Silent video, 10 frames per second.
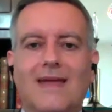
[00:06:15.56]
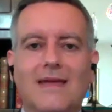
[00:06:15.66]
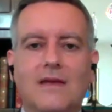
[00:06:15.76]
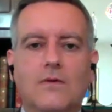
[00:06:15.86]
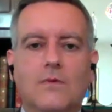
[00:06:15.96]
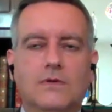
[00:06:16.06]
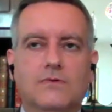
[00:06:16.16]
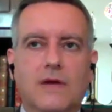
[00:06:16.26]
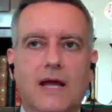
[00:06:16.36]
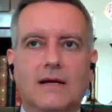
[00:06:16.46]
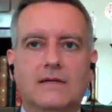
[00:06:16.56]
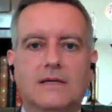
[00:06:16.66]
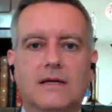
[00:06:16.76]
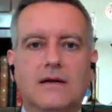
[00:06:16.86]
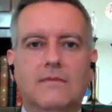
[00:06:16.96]
he was
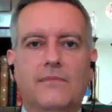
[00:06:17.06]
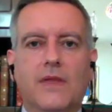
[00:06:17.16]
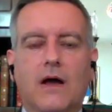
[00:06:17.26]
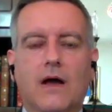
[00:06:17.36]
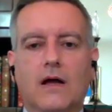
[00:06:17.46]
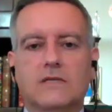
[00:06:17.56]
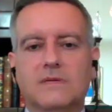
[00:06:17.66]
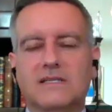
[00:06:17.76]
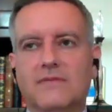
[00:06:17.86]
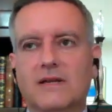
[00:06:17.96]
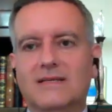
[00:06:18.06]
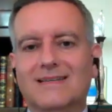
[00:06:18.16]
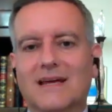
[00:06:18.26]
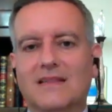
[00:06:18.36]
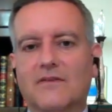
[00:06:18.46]
reacting specifically
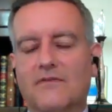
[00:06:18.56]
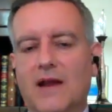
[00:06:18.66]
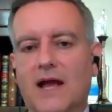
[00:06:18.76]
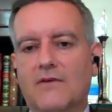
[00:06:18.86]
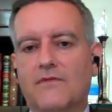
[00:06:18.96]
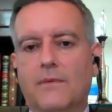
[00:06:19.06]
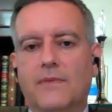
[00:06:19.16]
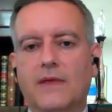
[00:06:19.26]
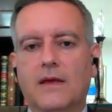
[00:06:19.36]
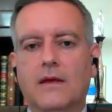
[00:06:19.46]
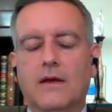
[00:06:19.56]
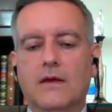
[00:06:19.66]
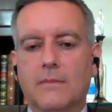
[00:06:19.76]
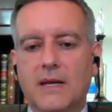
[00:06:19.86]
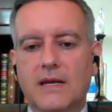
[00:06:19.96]
to take the flak from the
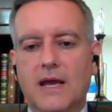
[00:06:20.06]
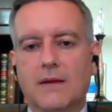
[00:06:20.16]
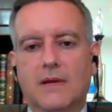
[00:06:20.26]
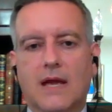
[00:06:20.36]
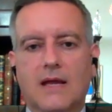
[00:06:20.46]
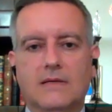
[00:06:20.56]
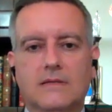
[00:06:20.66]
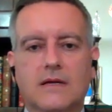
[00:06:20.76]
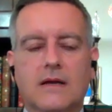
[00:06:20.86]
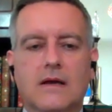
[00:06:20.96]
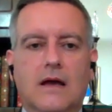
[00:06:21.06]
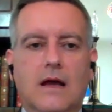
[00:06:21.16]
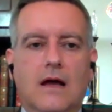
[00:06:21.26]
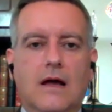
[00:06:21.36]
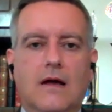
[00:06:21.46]
Yamina MKs.
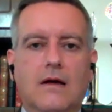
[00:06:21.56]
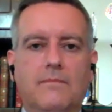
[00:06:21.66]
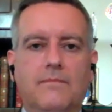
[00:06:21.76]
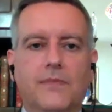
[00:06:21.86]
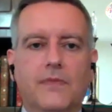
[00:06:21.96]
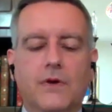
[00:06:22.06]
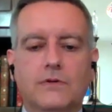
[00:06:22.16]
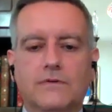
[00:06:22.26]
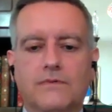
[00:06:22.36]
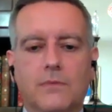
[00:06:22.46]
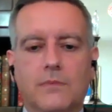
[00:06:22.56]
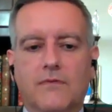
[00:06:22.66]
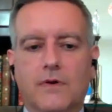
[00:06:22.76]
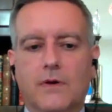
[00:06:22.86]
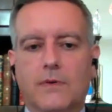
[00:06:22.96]
Those of you who've
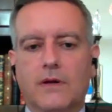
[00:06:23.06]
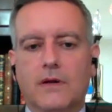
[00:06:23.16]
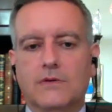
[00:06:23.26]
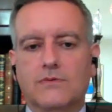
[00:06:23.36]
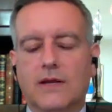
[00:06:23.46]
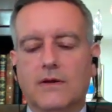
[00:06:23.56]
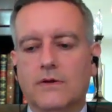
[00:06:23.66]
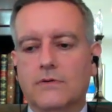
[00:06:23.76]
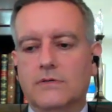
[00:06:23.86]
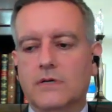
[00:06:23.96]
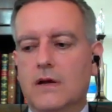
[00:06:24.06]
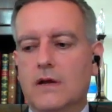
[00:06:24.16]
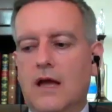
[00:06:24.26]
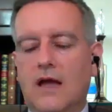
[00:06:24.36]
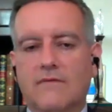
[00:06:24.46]
been following Israeli news
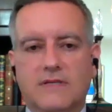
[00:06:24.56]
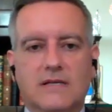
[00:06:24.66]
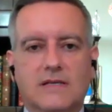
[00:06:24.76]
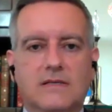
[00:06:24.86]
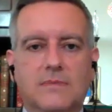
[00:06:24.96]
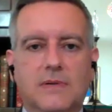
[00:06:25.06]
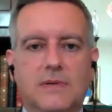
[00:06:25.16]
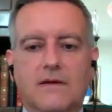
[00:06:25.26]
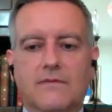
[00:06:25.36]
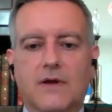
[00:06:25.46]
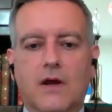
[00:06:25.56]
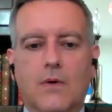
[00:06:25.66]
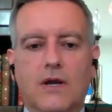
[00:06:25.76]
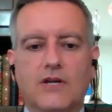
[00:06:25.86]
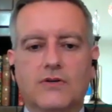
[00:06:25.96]
ever since the beginning of the
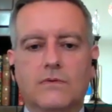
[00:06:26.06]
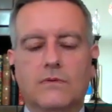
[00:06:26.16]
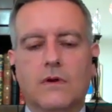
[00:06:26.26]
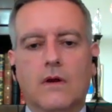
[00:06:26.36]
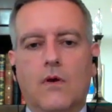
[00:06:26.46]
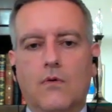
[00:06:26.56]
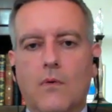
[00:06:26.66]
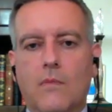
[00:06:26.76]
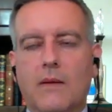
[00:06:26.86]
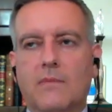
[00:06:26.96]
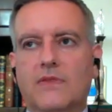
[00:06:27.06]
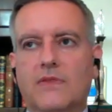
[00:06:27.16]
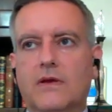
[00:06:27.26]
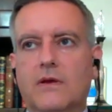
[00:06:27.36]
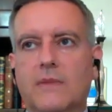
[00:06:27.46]
coalition will remember
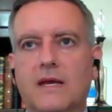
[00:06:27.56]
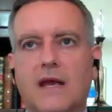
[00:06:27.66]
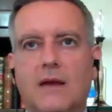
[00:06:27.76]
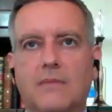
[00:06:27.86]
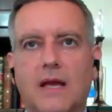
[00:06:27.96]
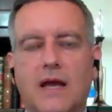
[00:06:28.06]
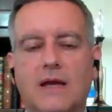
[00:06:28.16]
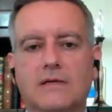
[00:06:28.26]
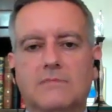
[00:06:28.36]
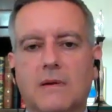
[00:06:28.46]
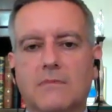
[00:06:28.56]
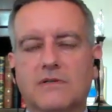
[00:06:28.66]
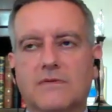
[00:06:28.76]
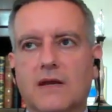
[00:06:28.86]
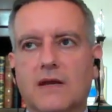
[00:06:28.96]
that Yamina MKs,
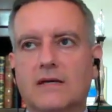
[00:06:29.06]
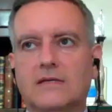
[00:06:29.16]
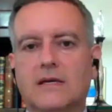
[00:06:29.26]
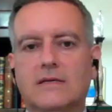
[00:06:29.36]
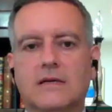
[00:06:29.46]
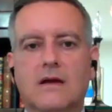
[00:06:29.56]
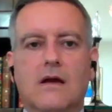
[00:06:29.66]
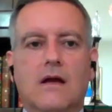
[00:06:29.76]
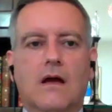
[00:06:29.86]
members of Knesset,